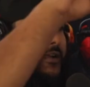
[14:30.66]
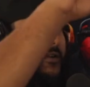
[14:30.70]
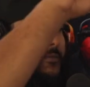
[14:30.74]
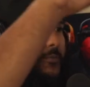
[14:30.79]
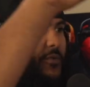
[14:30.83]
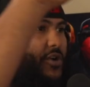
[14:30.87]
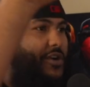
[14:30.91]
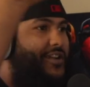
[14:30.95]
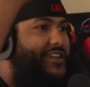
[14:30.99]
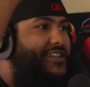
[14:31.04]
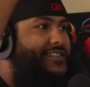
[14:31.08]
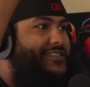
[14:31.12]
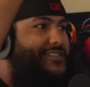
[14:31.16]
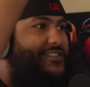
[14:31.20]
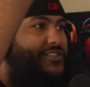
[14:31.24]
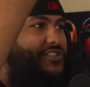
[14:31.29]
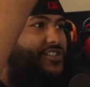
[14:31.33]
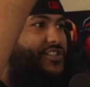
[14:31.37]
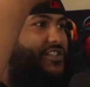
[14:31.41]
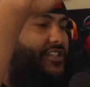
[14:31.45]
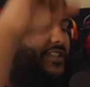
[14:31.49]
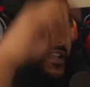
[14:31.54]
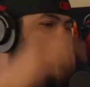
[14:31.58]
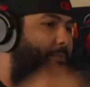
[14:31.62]
markets and
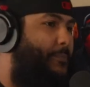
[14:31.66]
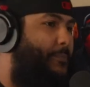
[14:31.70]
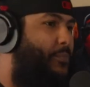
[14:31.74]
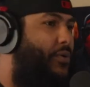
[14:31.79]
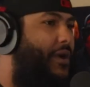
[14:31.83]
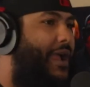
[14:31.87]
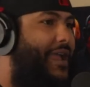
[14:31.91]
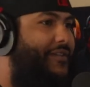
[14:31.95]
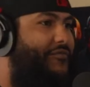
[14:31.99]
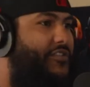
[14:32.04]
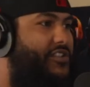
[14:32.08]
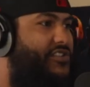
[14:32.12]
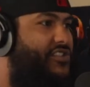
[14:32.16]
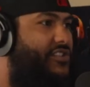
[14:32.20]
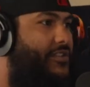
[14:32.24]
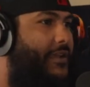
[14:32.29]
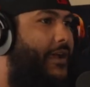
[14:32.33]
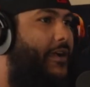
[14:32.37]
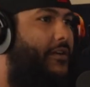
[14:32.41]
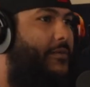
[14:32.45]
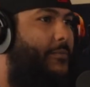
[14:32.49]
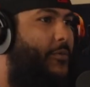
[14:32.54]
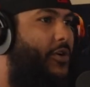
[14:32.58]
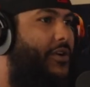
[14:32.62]
shit, like private
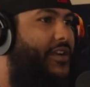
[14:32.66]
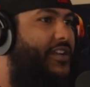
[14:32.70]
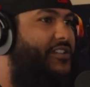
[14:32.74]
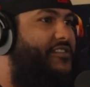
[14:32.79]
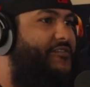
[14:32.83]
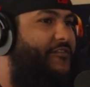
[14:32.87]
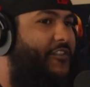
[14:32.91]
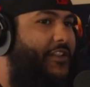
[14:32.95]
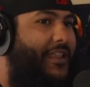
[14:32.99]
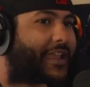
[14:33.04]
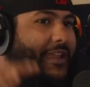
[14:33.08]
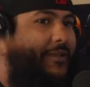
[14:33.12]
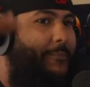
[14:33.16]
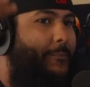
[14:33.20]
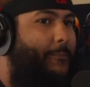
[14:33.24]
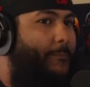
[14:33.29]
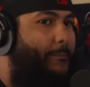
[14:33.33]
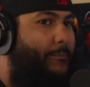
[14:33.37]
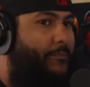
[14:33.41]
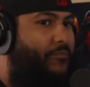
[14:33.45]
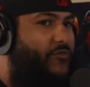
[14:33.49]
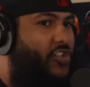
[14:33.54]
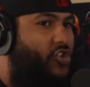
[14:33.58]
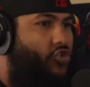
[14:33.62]
stock markets for like
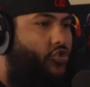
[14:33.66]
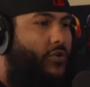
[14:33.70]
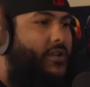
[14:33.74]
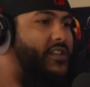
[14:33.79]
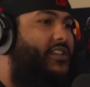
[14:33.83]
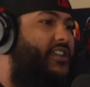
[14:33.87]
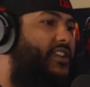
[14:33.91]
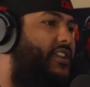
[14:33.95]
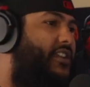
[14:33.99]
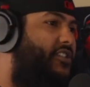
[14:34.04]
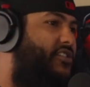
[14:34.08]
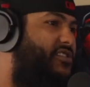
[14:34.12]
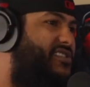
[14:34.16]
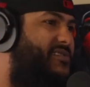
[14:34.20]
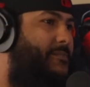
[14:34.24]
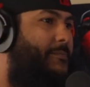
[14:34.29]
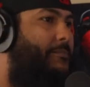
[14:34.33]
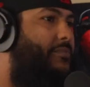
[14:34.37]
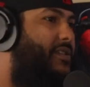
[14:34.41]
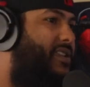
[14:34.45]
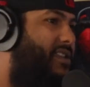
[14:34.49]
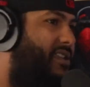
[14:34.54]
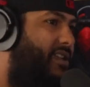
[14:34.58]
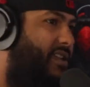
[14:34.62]
trillionaires and
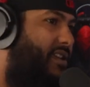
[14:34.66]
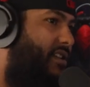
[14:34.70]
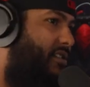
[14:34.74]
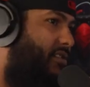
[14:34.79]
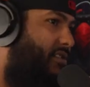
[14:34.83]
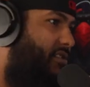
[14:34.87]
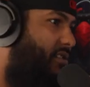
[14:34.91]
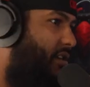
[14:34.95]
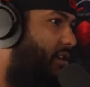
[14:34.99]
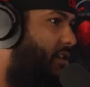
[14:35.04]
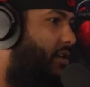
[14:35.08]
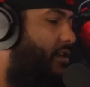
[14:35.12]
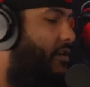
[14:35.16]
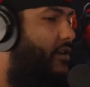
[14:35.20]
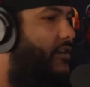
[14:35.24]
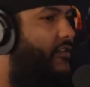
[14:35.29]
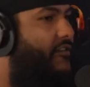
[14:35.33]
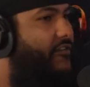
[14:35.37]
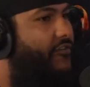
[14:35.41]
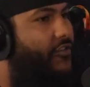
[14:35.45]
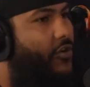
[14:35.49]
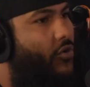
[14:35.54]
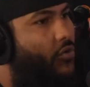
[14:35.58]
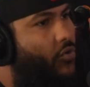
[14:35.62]
billionaires
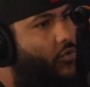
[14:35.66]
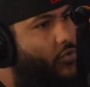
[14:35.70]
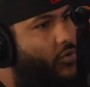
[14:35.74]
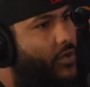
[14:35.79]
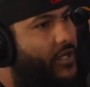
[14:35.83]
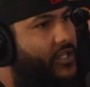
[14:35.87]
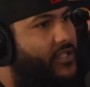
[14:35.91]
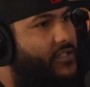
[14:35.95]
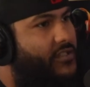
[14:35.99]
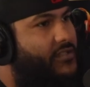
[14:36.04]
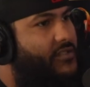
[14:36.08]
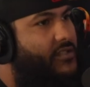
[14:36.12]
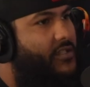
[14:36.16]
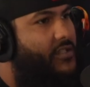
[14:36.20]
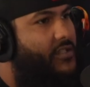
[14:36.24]
for organs.